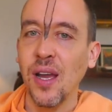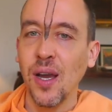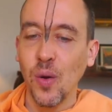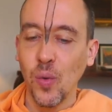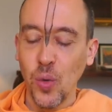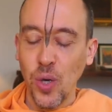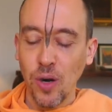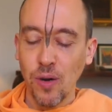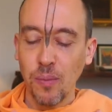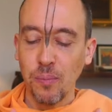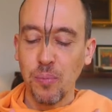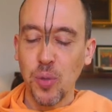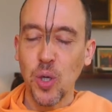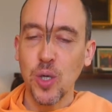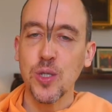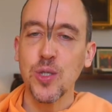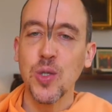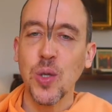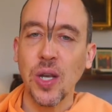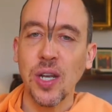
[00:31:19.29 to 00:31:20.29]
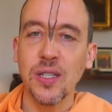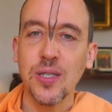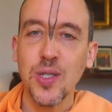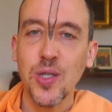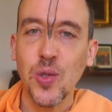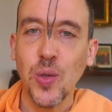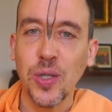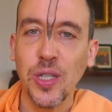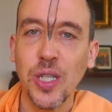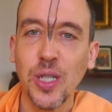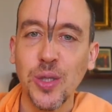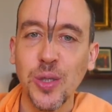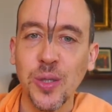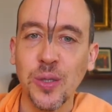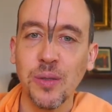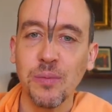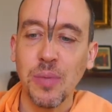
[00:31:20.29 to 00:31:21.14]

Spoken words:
we are a personalist tradition,